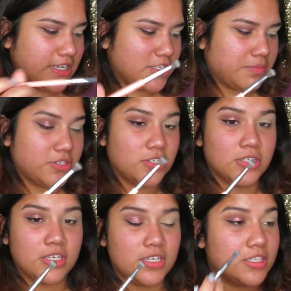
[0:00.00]

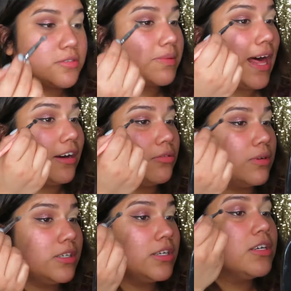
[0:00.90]
especially this black
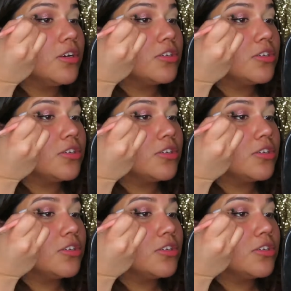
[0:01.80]
one.